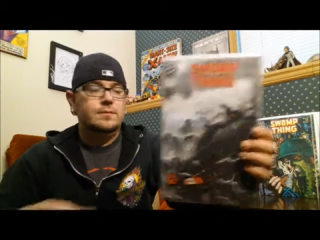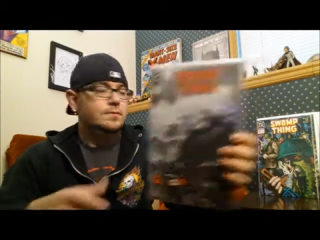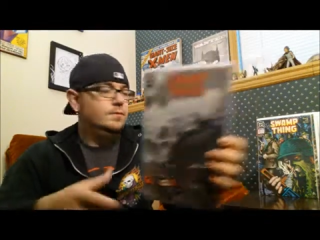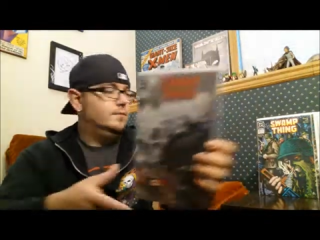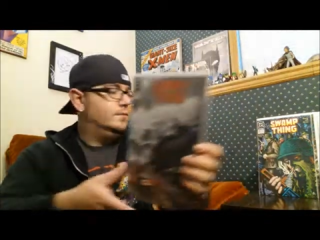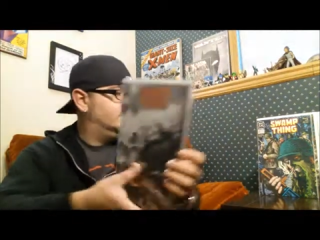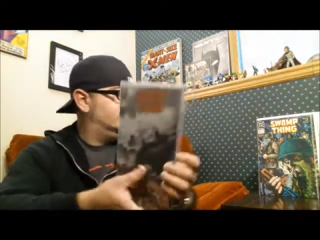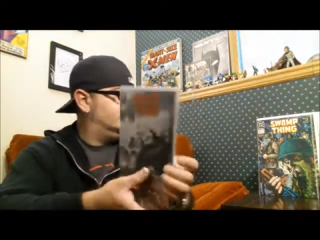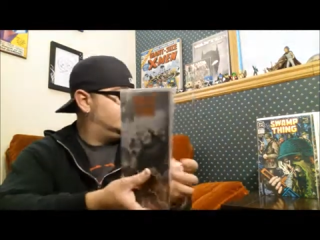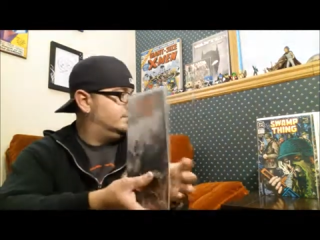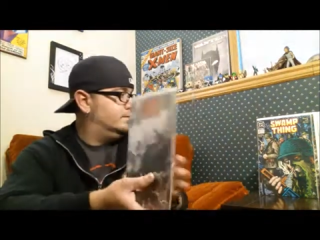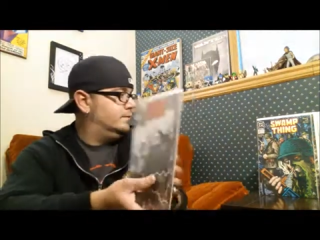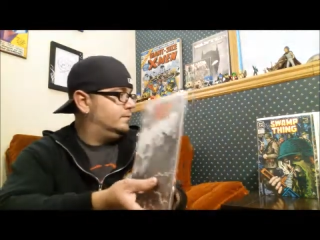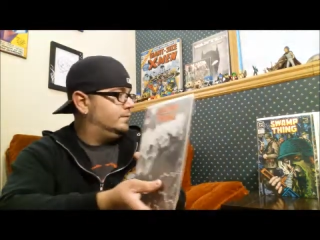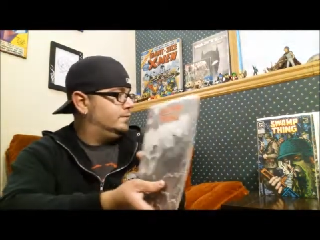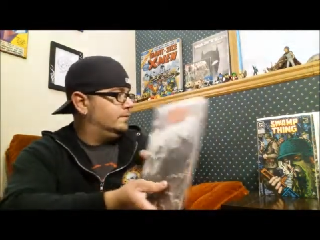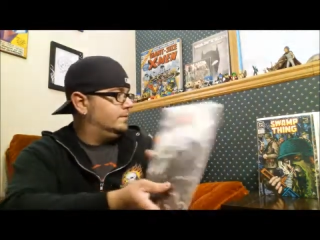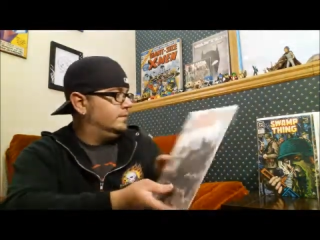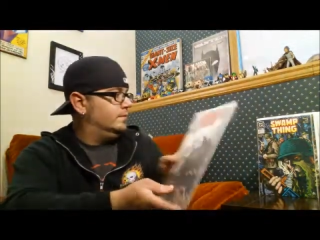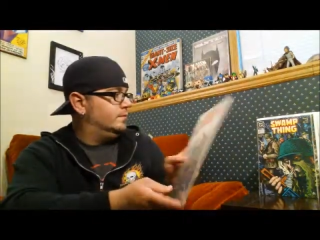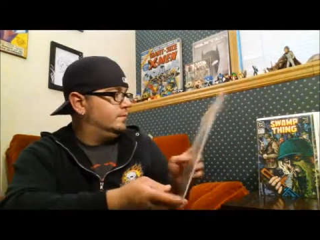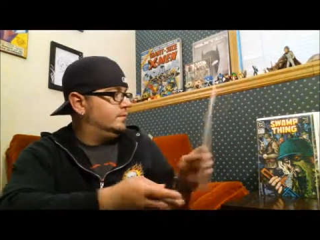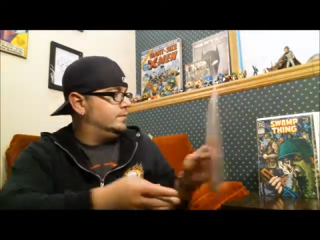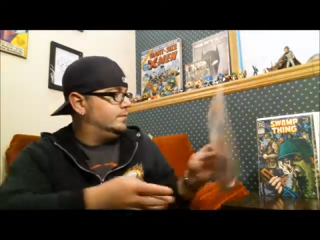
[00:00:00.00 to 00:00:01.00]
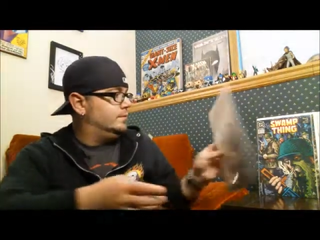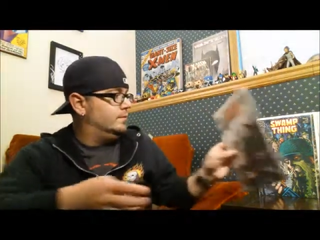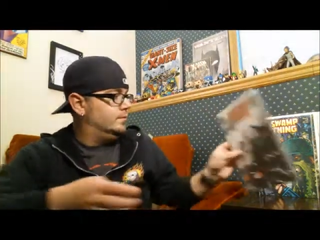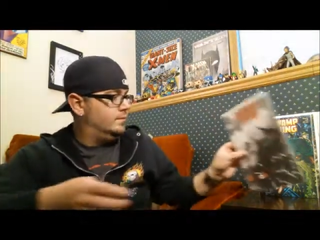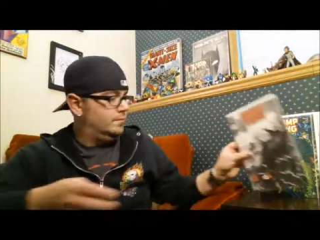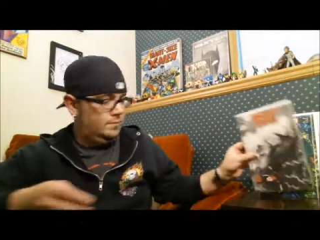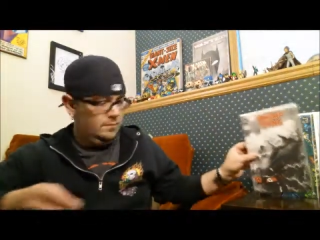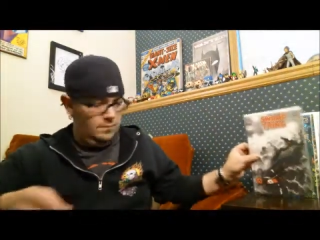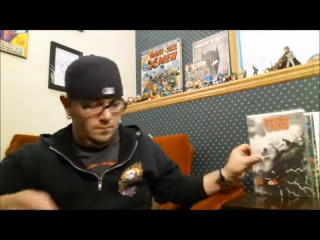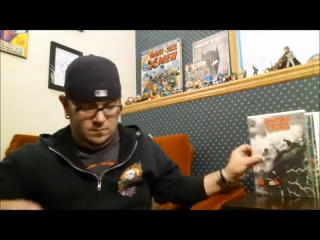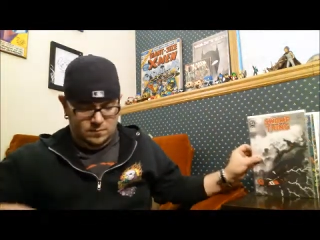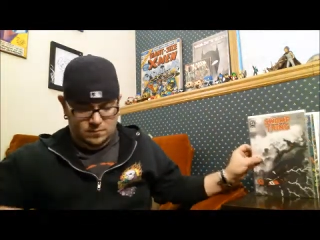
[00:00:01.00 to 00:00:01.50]

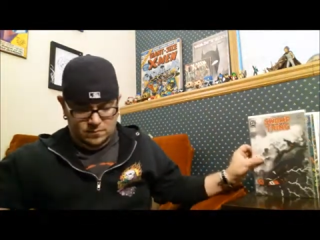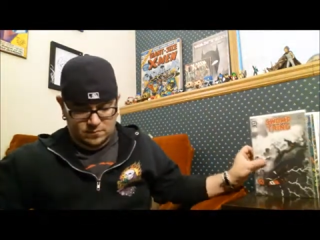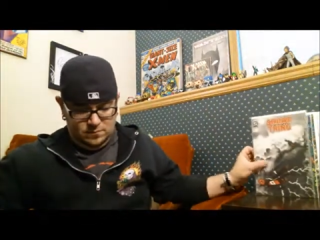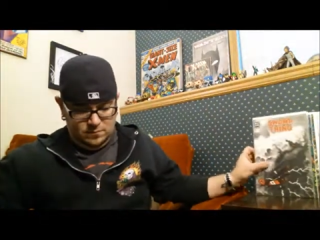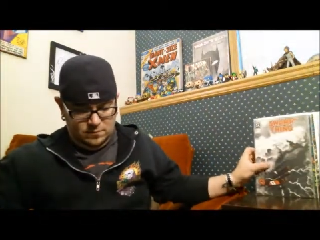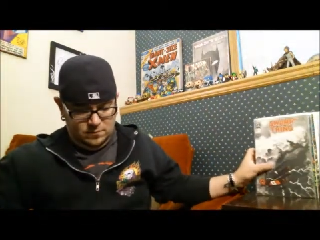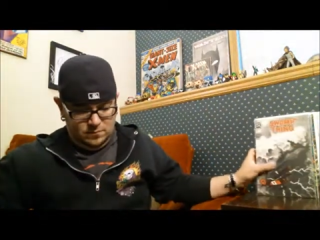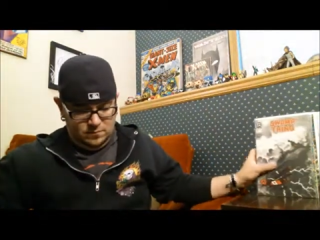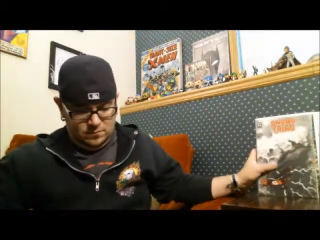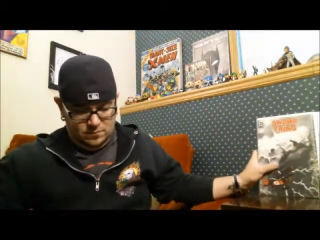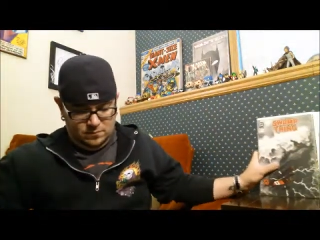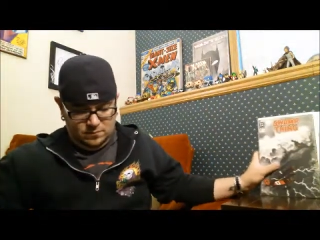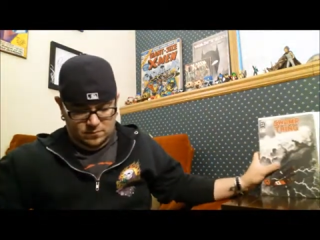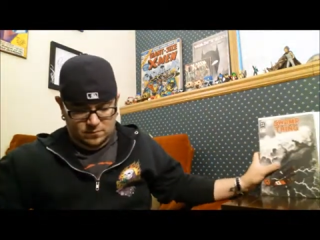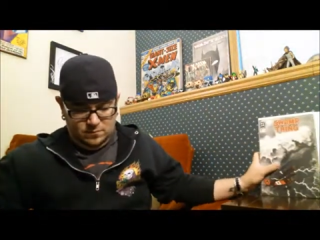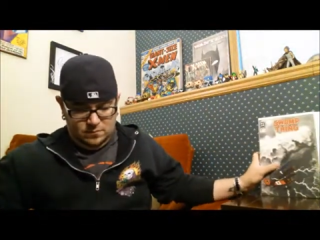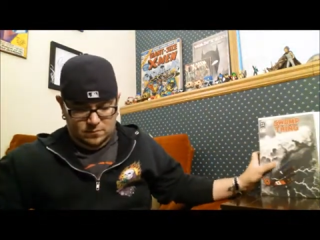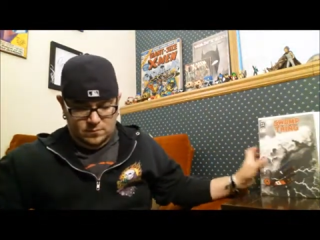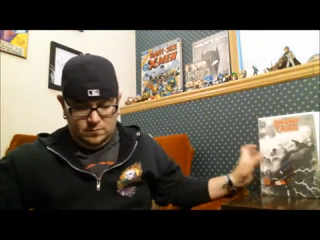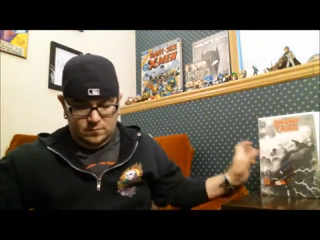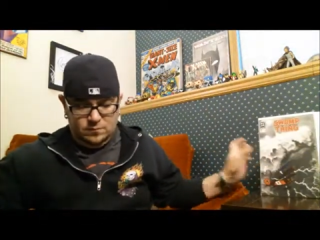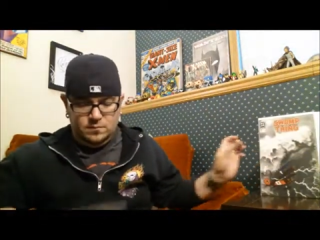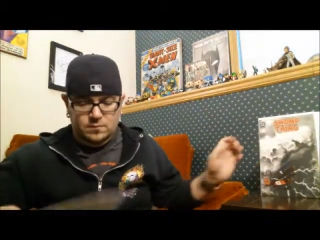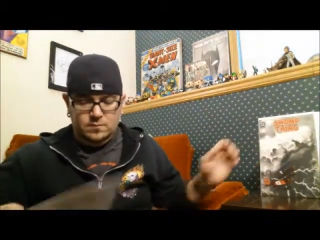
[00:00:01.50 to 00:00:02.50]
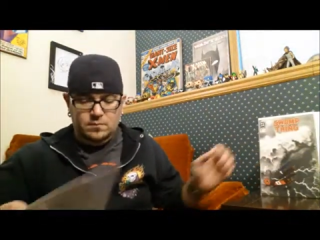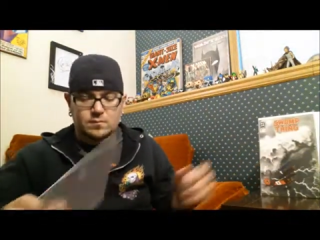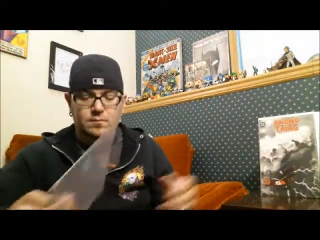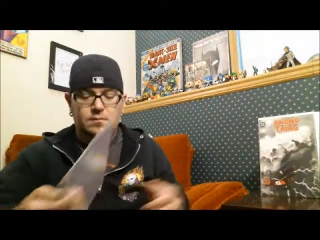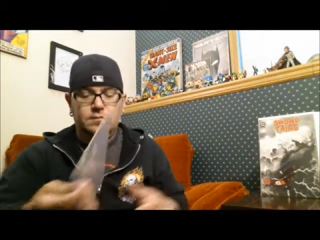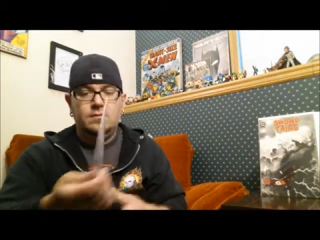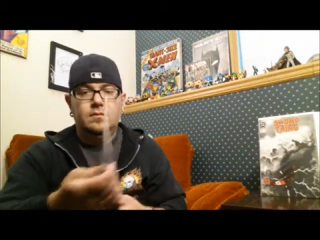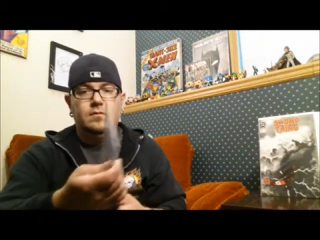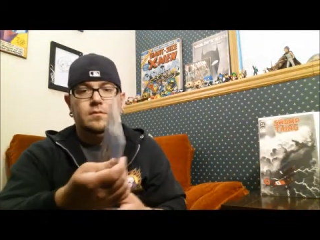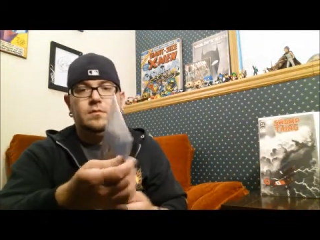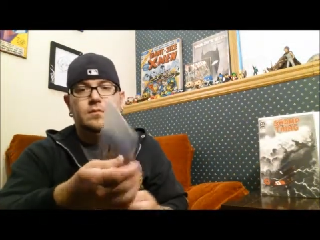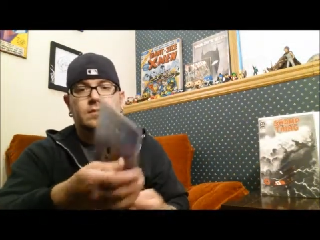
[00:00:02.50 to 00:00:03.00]

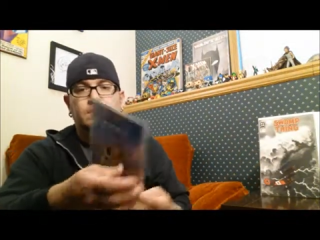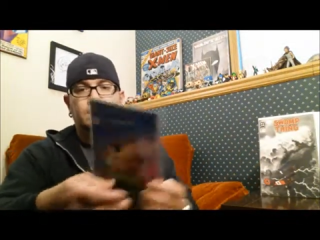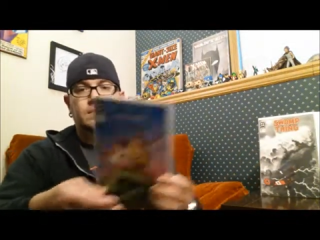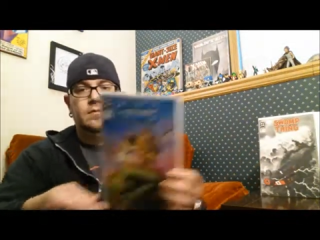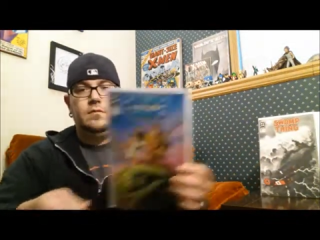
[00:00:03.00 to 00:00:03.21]
(silence)